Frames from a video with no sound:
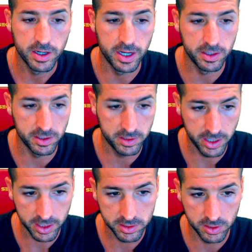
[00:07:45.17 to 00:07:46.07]
And the
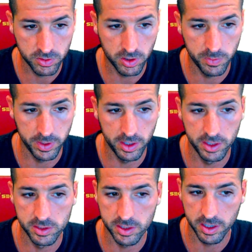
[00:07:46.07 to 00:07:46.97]
text is going to be
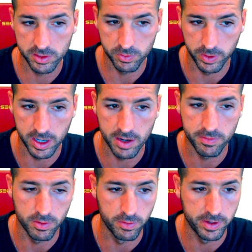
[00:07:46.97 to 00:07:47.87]
this text we
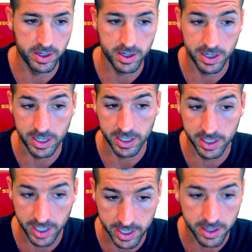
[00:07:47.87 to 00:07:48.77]
have over
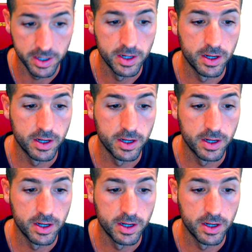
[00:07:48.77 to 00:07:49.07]
here.